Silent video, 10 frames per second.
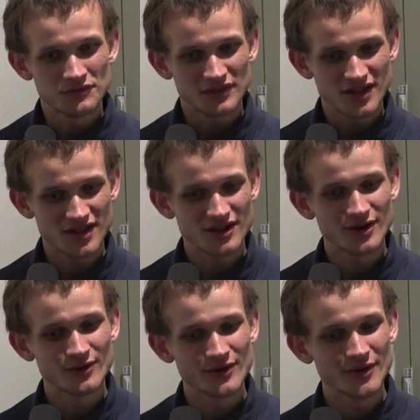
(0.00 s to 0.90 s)

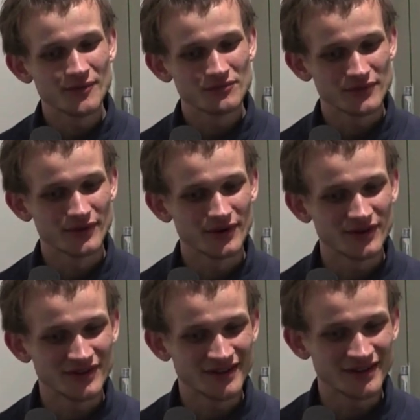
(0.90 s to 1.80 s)
so
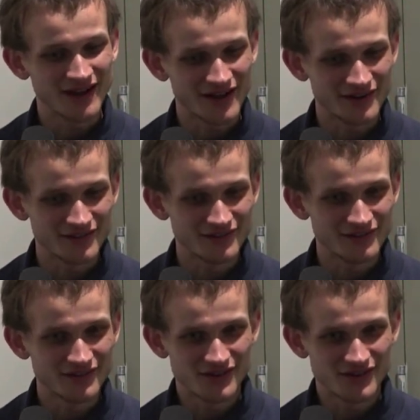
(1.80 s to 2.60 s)
you kind of